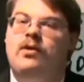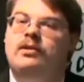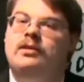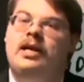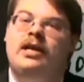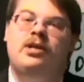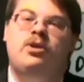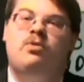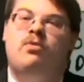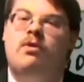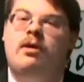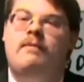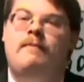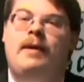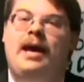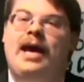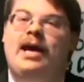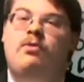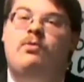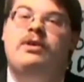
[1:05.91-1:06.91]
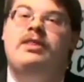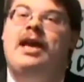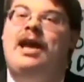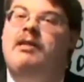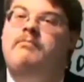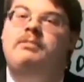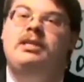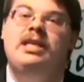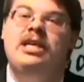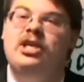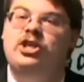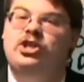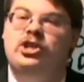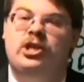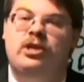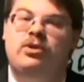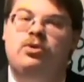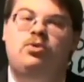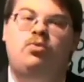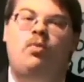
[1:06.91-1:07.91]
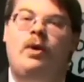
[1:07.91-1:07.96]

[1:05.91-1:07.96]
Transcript: and that you're a man with amnesia who